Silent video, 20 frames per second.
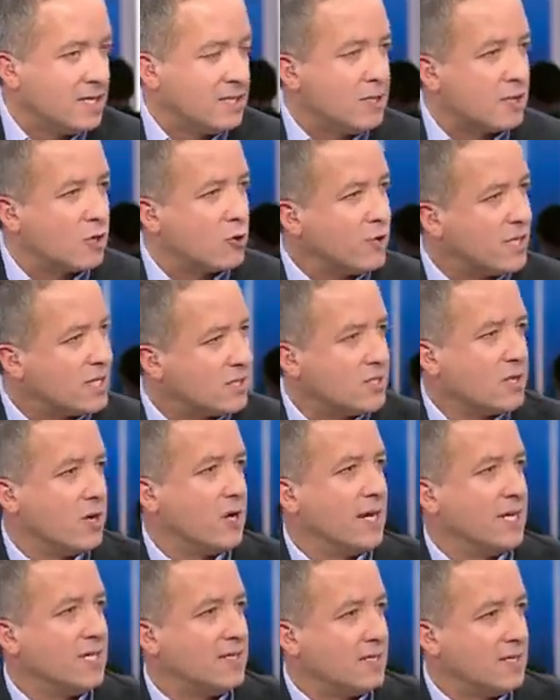to
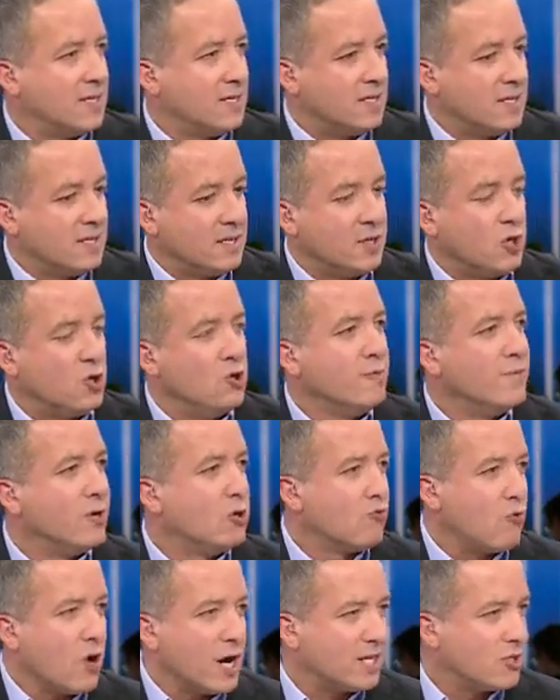criticise the
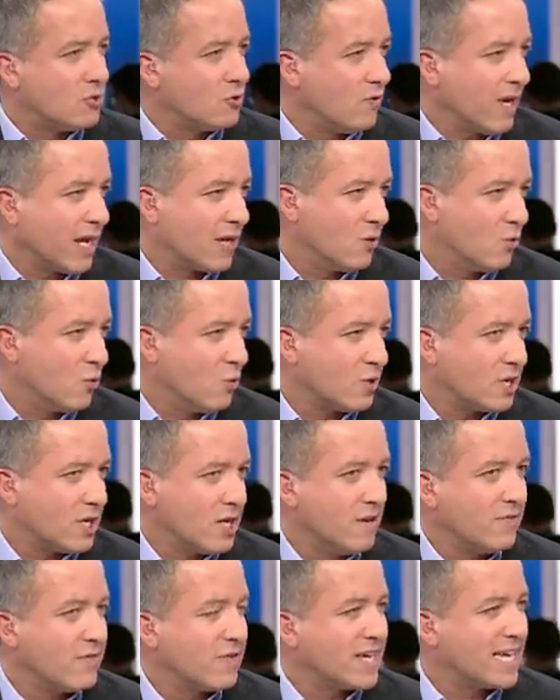human rights record
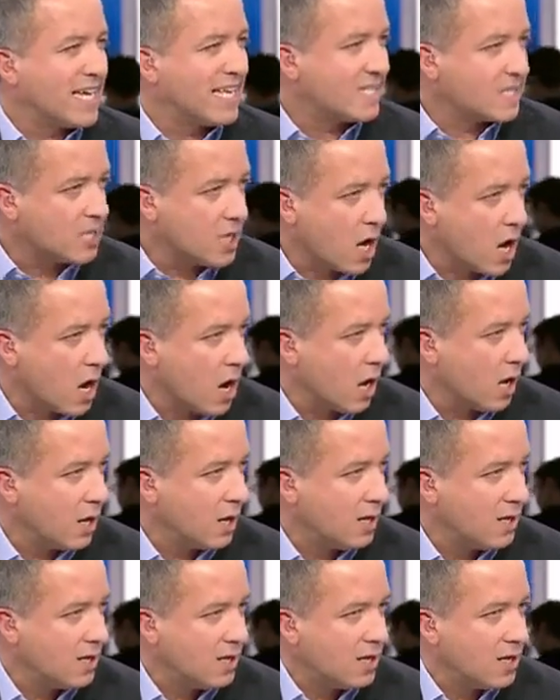of Qatar.
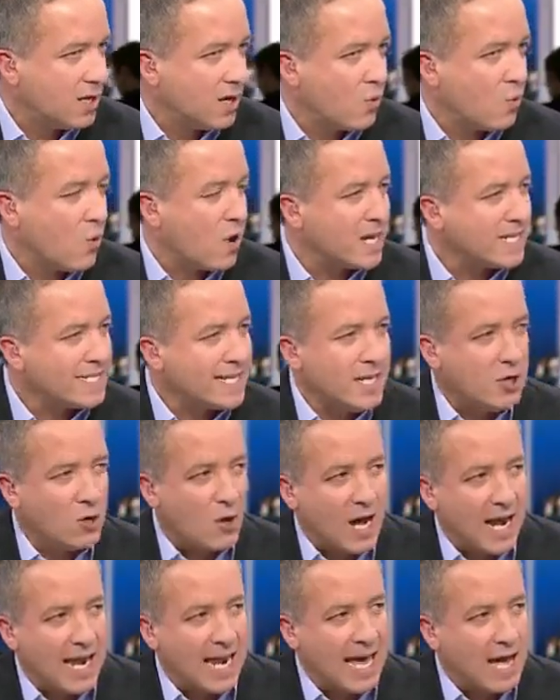Why is he
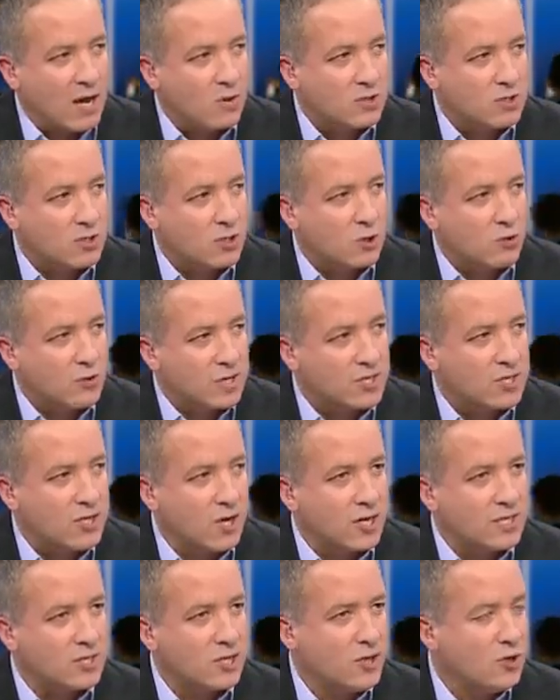not allowed to
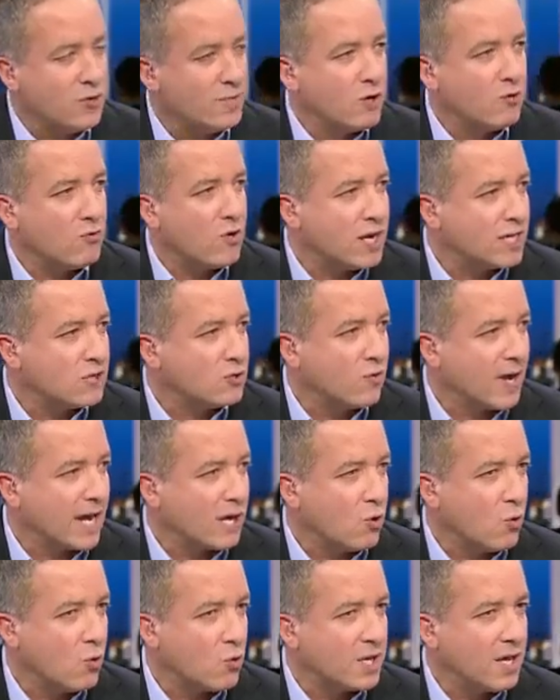criticise the human rights
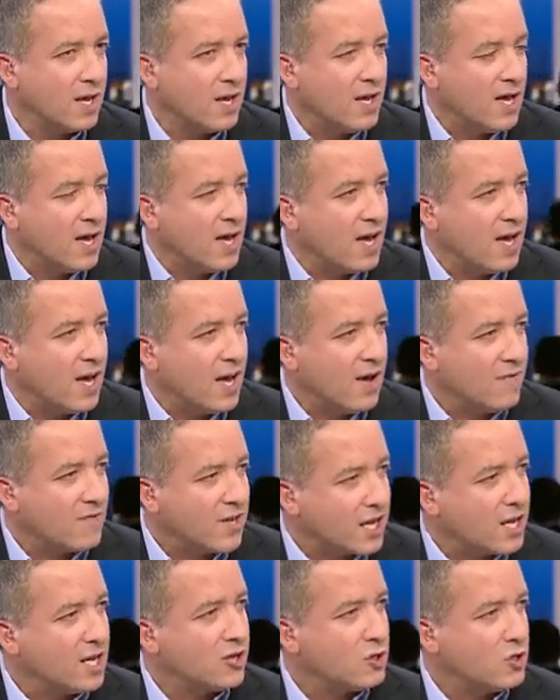record of
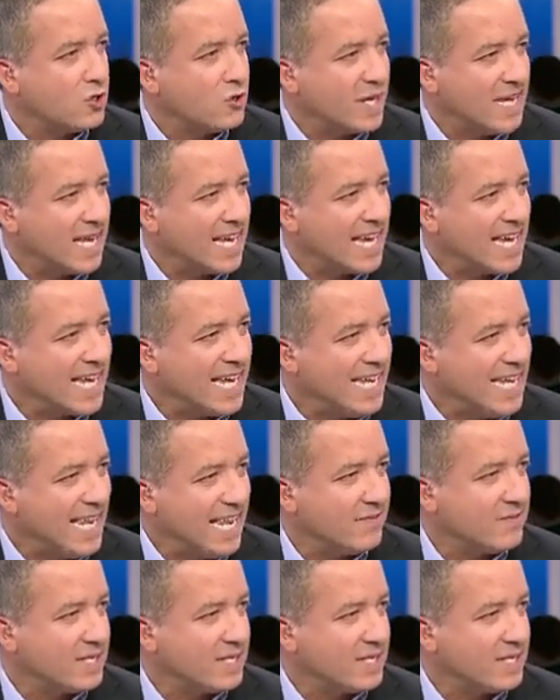the country he lives